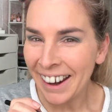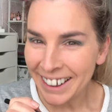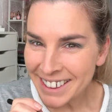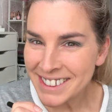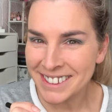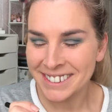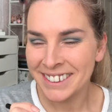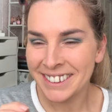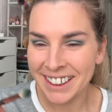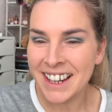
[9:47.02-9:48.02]
He's
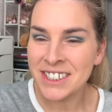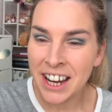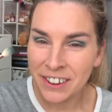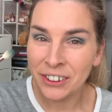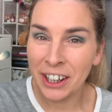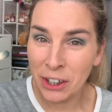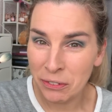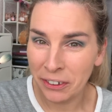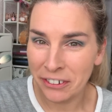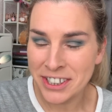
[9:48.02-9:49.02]
either going to
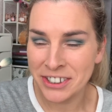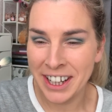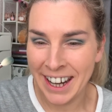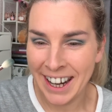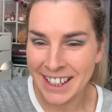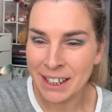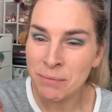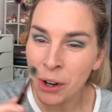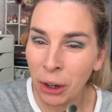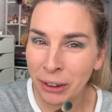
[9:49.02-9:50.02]
love it or he's going to hate it.
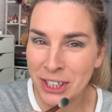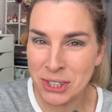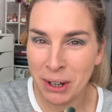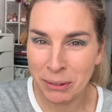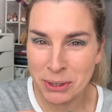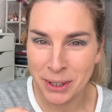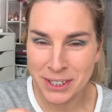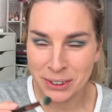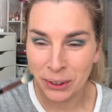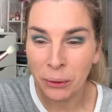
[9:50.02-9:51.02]
I'm not quite sure which way it's
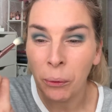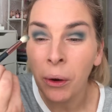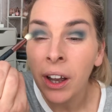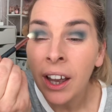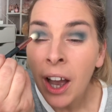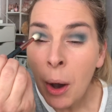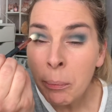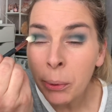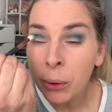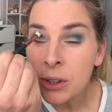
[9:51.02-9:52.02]
going to go.
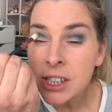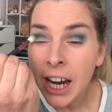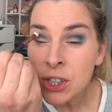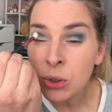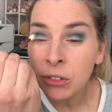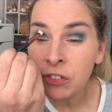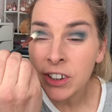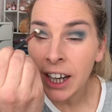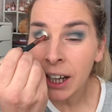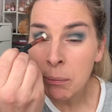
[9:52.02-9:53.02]
But I don't
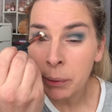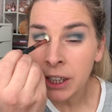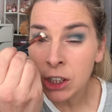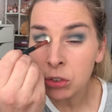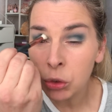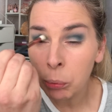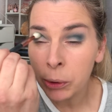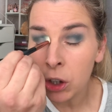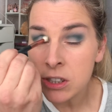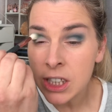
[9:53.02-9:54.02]
feel like I'm being cruel
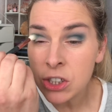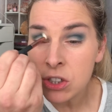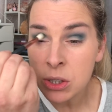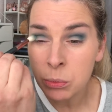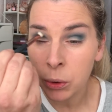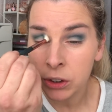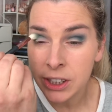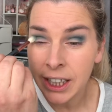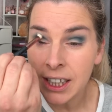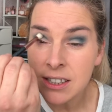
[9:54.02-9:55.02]
because he doesn't
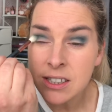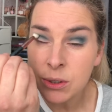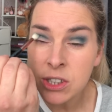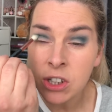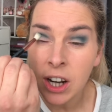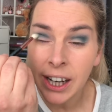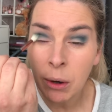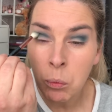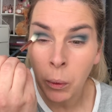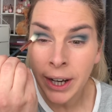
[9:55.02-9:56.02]
want kids, so it's not like
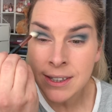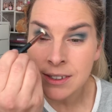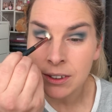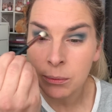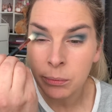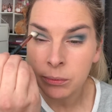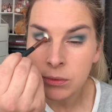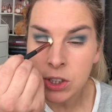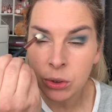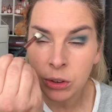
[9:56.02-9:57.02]
I'm winding him.
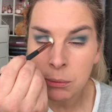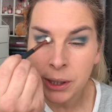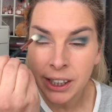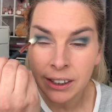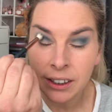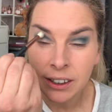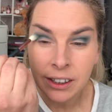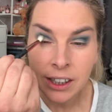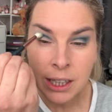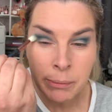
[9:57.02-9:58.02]
Do you know what I mean?
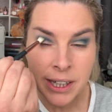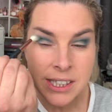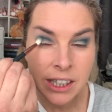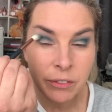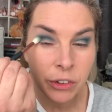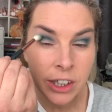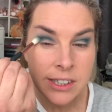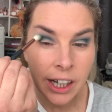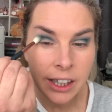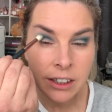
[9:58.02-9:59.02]
You might see the funny
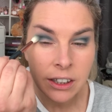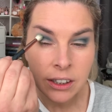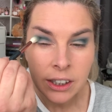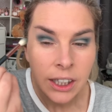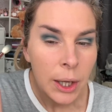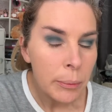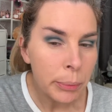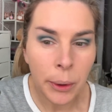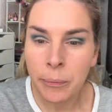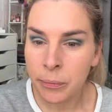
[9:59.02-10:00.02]
side,
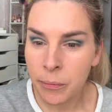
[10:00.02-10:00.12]
but